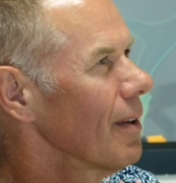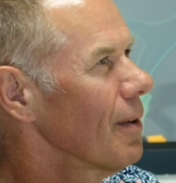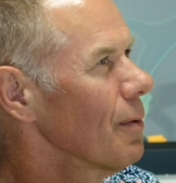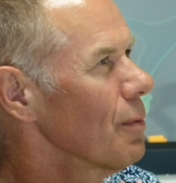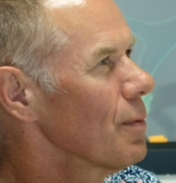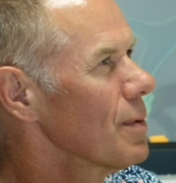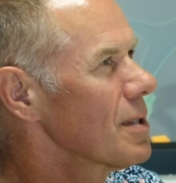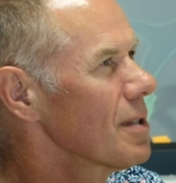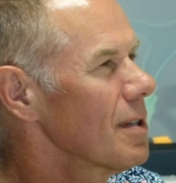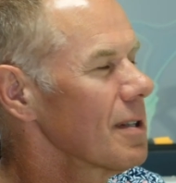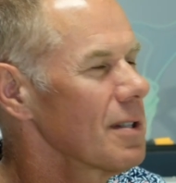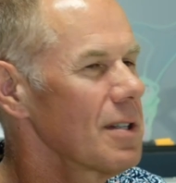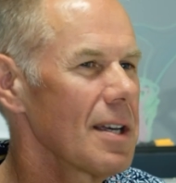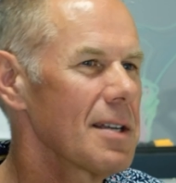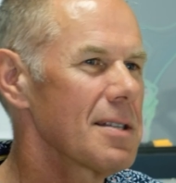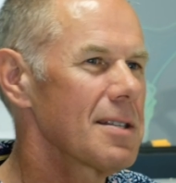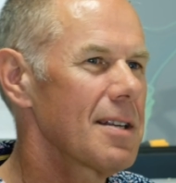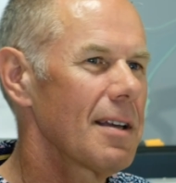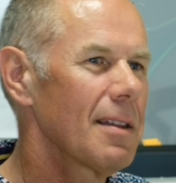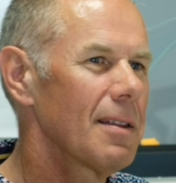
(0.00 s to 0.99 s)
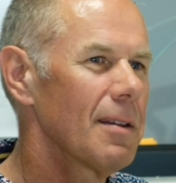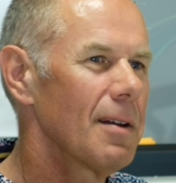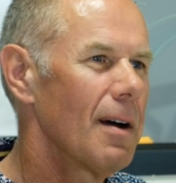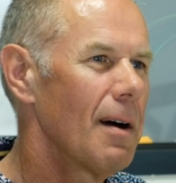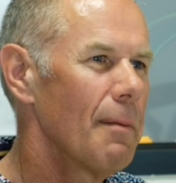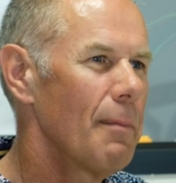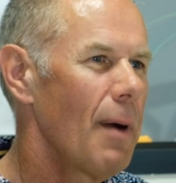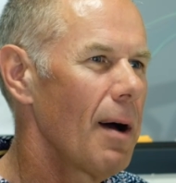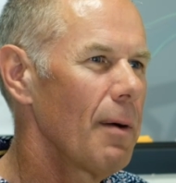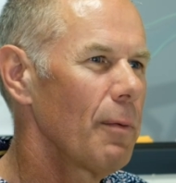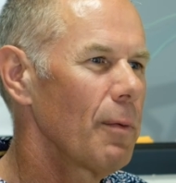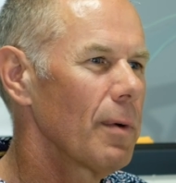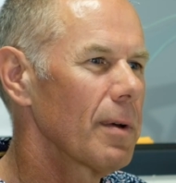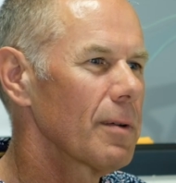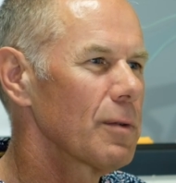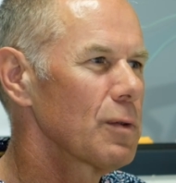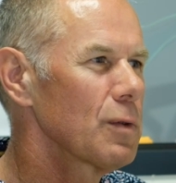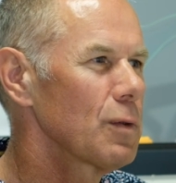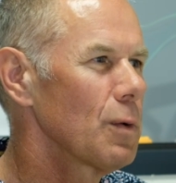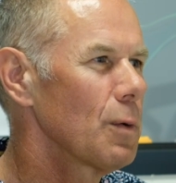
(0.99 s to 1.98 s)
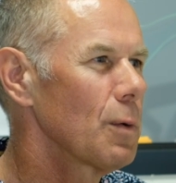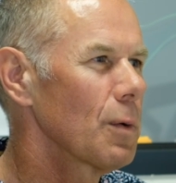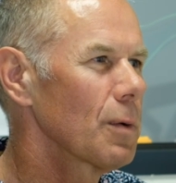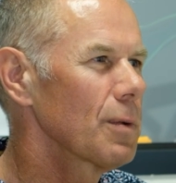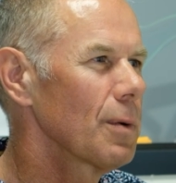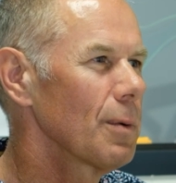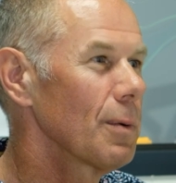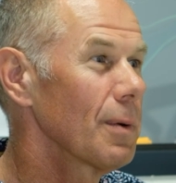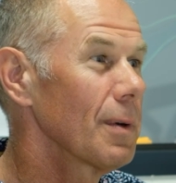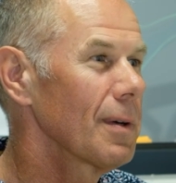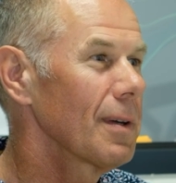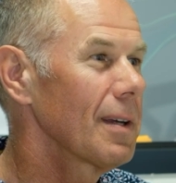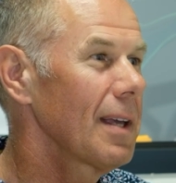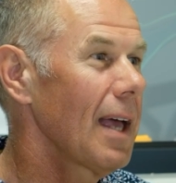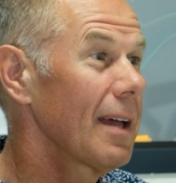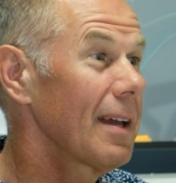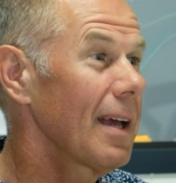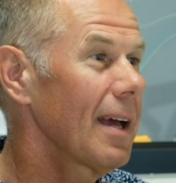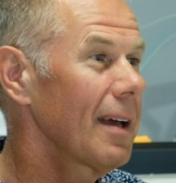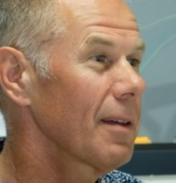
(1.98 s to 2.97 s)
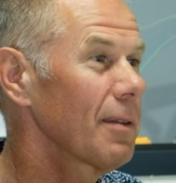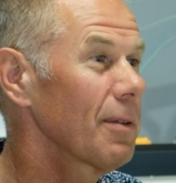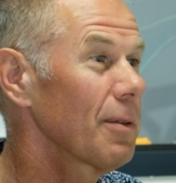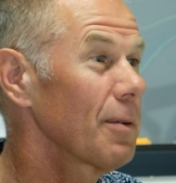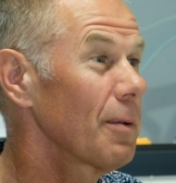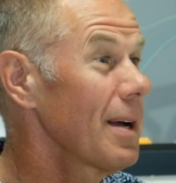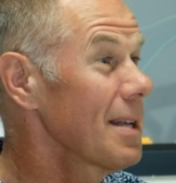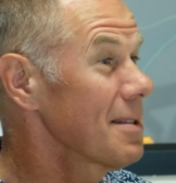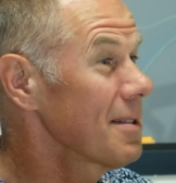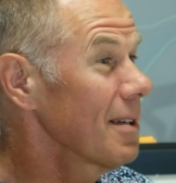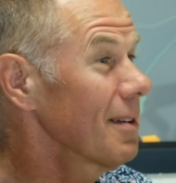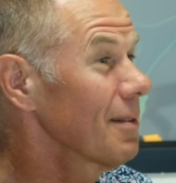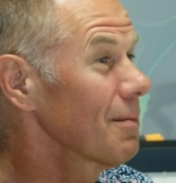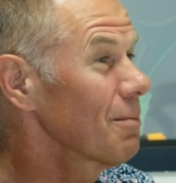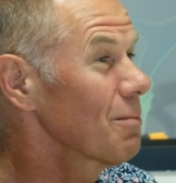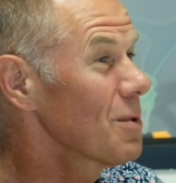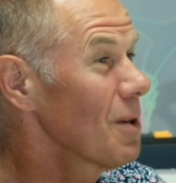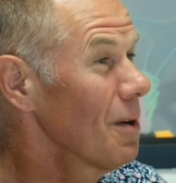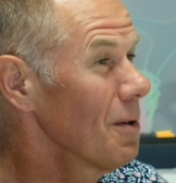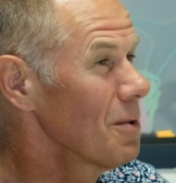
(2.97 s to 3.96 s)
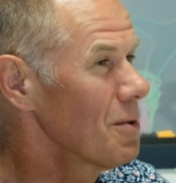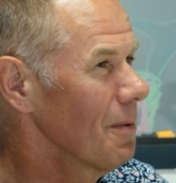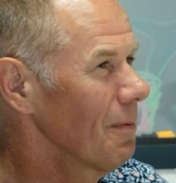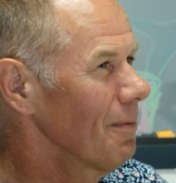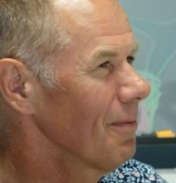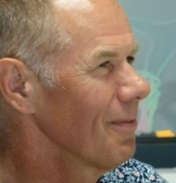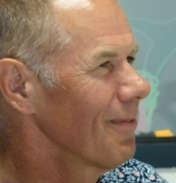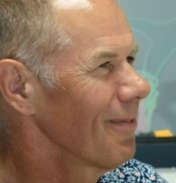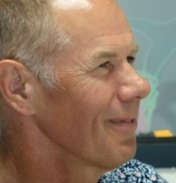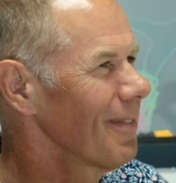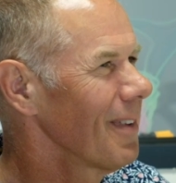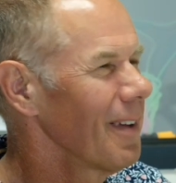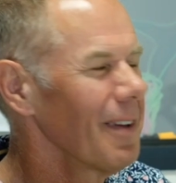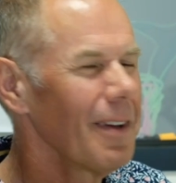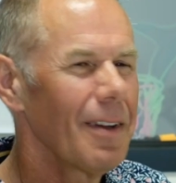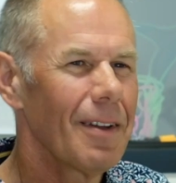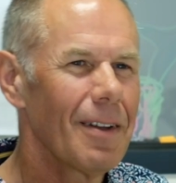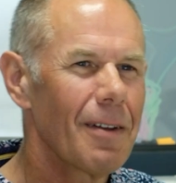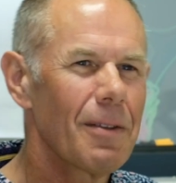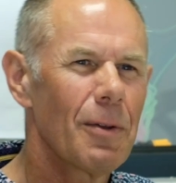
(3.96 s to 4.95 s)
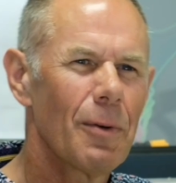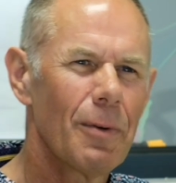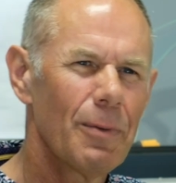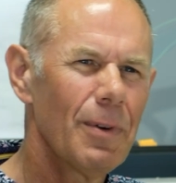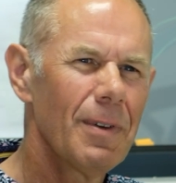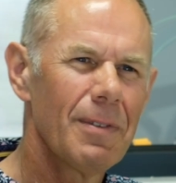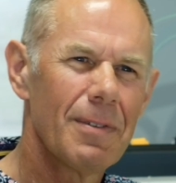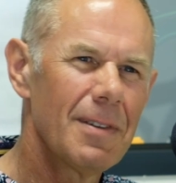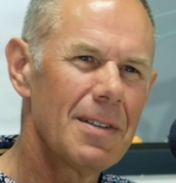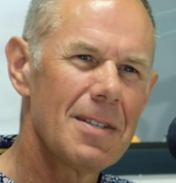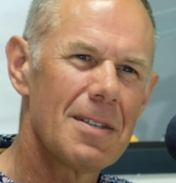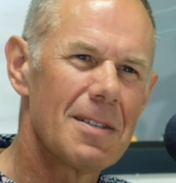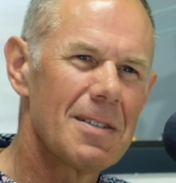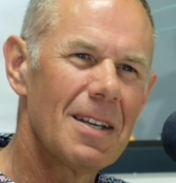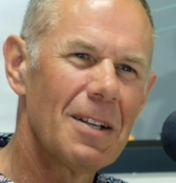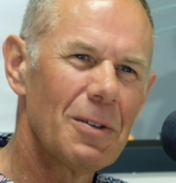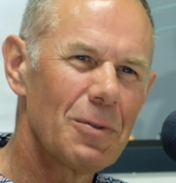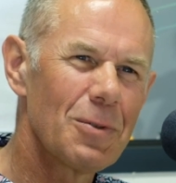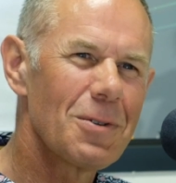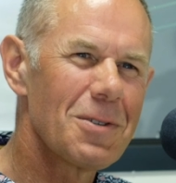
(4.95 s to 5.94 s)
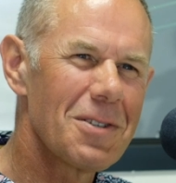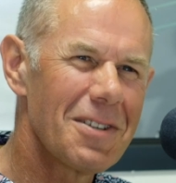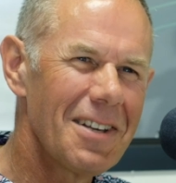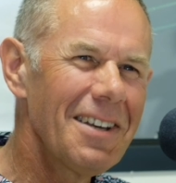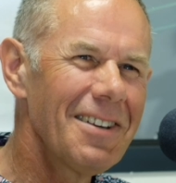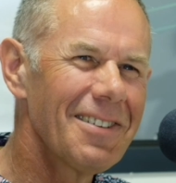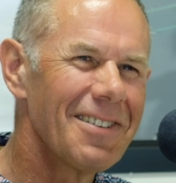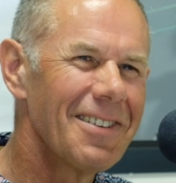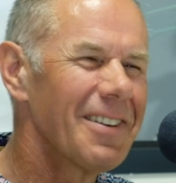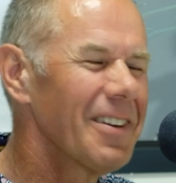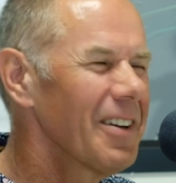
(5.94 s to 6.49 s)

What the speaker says: was suggesting that I might want to talk to a cardiac thoracic surgeon. I thought, well, this is interesting.